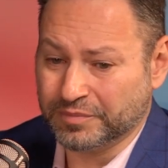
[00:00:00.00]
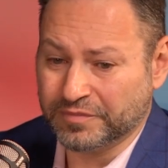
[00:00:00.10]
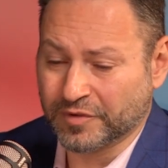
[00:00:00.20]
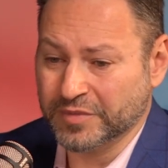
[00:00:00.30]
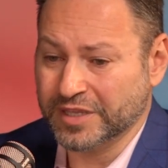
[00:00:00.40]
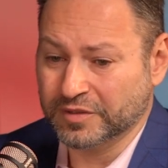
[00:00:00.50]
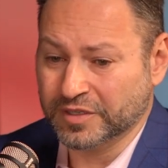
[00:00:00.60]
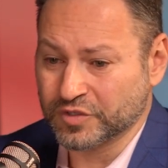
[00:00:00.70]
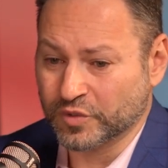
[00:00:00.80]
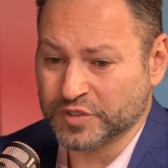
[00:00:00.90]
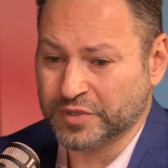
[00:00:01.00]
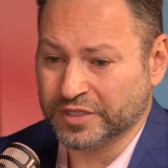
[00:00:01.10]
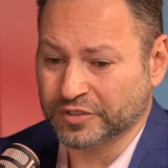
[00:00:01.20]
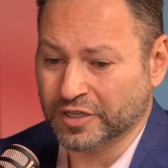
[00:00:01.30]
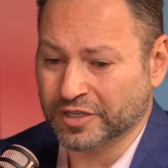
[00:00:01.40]
For me, it's always
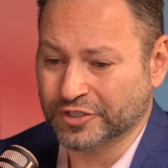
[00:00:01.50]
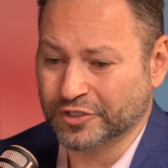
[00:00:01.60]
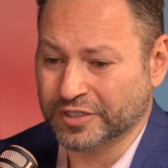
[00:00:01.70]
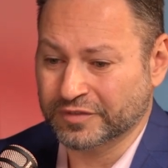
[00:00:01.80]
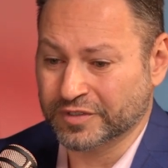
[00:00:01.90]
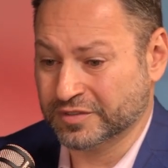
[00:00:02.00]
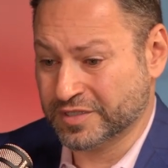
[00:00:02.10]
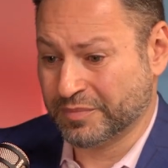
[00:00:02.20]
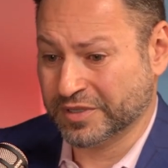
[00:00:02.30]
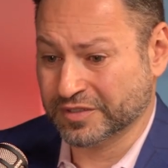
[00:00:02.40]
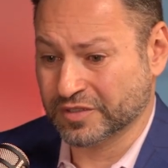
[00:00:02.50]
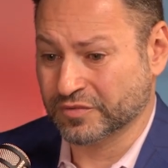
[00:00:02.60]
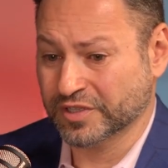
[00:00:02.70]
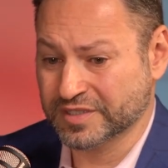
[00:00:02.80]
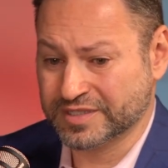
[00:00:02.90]
been a good, even tapping into the
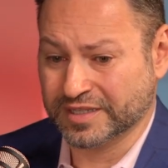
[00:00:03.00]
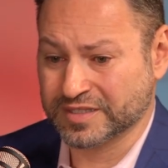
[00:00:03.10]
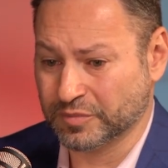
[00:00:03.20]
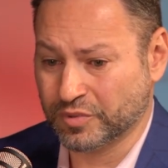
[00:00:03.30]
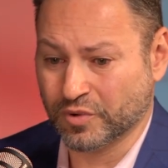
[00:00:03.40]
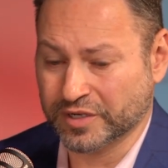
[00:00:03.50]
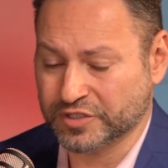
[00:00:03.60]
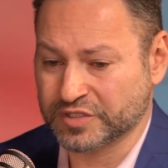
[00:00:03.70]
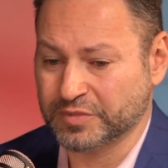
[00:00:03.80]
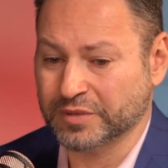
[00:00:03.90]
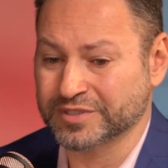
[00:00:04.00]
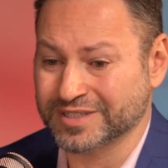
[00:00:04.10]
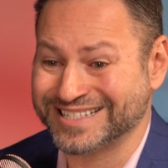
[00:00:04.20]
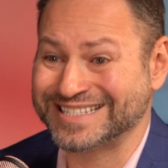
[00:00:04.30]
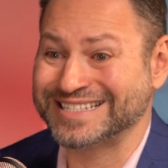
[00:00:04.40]
real estate at some point, just to be able to
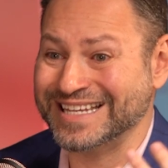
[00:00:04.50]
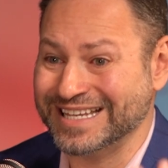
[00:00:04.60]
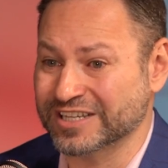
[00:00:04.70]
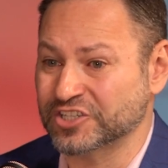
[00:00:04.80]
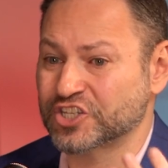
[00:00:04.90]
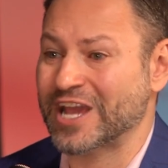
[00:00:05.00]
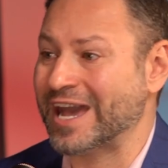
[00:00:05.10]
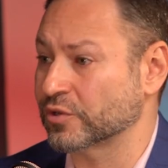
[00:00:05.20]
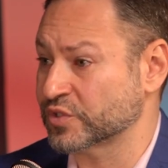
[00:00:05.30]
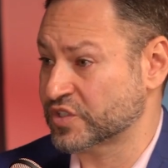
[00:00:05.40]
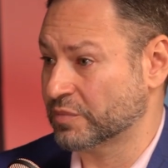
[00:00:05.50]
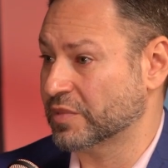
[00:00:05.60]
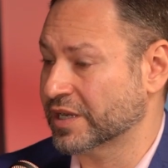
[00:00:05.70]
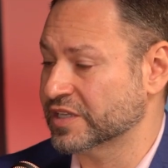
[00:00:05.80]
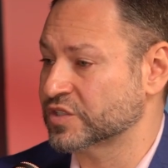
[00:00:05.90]
see and shadow
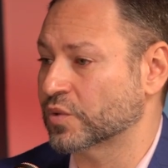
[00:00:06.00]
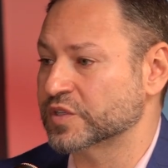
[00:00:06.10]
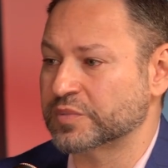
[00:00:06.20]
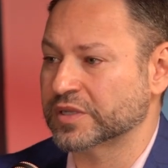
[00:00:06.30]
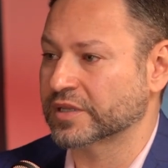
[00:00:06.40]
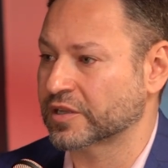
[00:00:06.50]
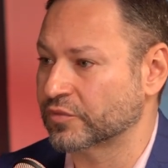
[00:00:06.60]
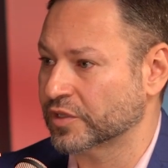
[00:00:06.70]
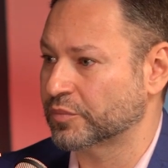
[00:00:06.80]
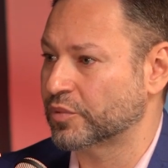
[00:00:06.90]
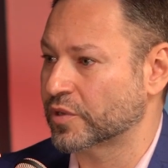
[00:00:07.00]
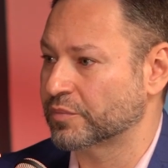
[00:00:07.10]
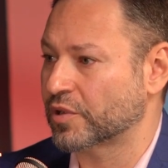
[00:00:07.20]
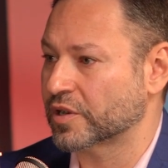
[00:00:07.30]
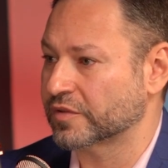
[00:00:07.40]
somebody has always been like a real important
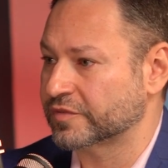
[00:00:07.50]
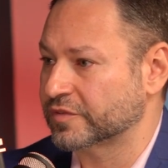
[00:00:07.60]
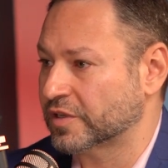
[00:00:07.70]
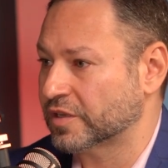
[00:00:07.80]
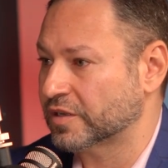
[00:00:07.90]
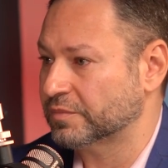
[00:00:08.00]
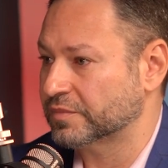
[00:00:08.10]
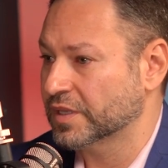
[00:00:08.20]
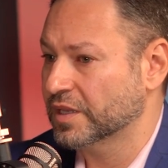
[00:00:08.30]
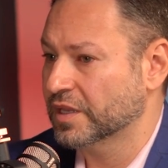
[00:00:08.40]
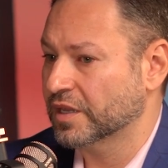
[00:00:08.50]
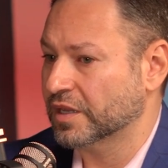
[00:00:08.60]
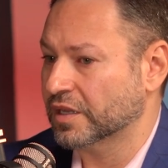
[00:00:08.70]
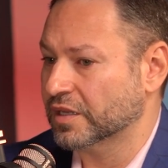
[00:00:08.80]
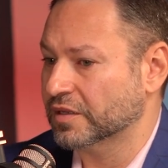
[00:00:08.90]
part
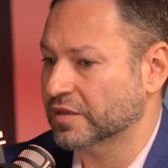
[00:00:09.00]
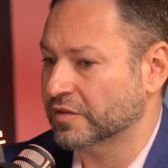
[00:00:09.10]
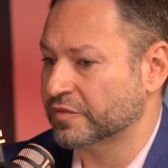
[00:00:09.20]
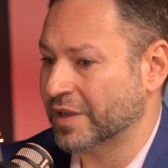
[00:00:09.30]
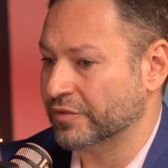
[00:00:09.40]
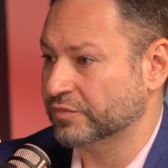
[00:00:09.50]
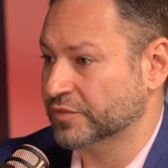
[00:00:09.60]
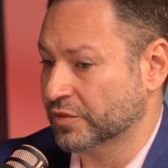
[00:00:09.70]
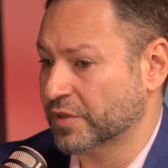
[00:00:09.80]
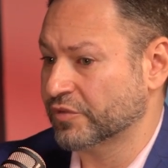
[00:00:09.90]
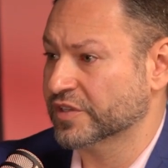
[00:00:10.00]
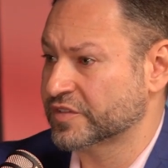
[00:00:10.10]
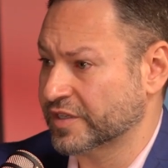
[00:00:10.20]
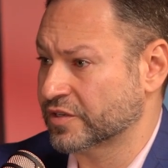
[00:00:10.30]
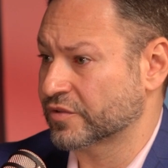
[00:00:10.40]
of my my real
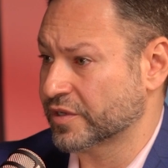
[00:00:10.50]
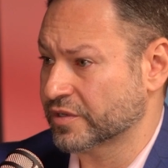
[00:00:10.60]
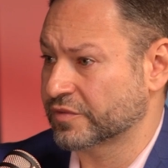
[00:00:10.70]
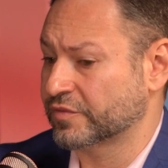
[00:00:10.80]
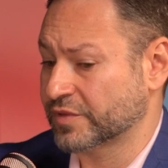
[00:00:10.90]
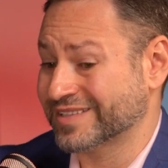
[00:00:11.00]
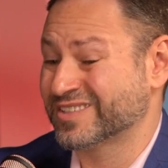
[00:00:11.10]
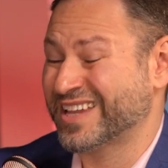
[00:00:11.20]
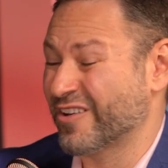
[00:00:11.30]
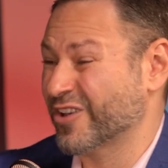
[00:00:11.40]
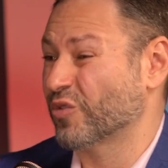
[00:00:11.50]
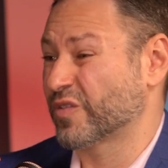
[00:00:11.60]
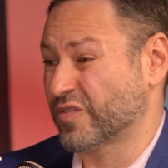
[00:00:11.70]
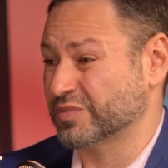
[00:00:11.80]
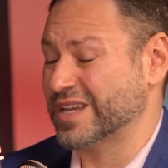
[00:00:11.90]
estate career that's carried over
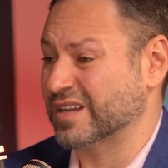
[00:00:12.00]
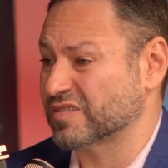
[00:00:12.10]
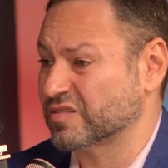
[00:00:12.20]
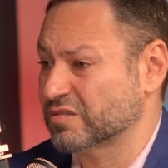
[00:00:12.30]
from tennis.